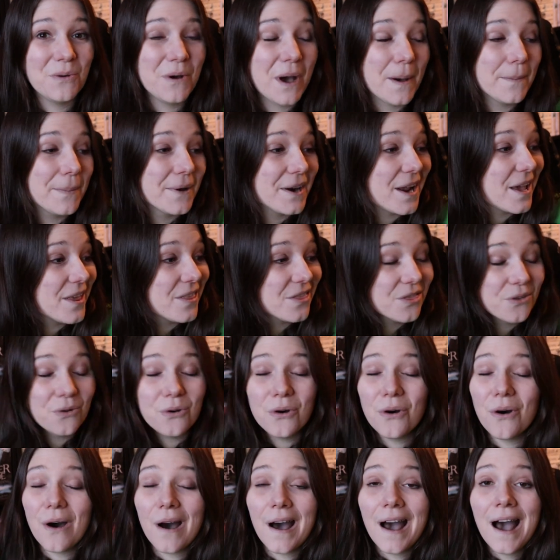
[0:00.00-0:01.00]
but I
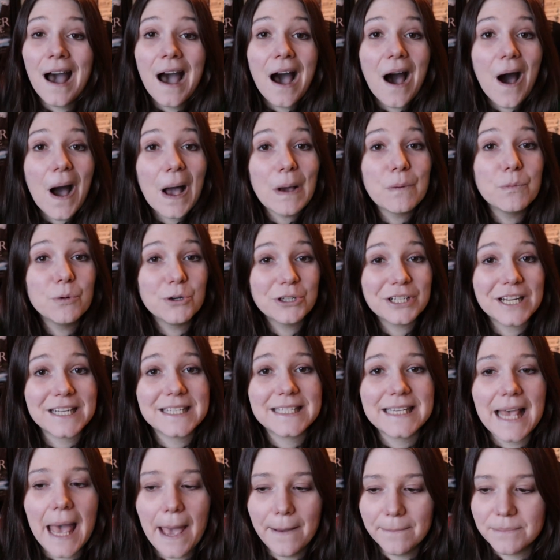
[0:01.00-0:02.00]
thought I would
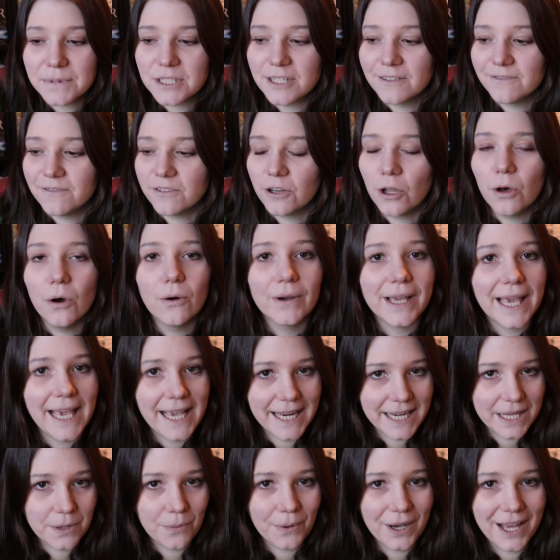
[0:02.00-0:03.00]
attempt a vlog
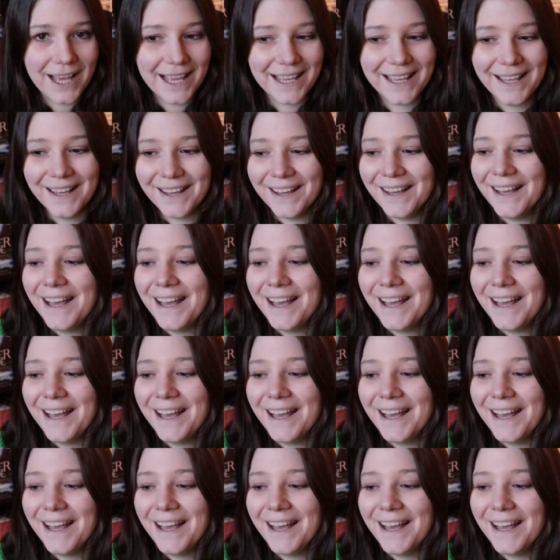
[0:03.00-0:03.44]
anyway.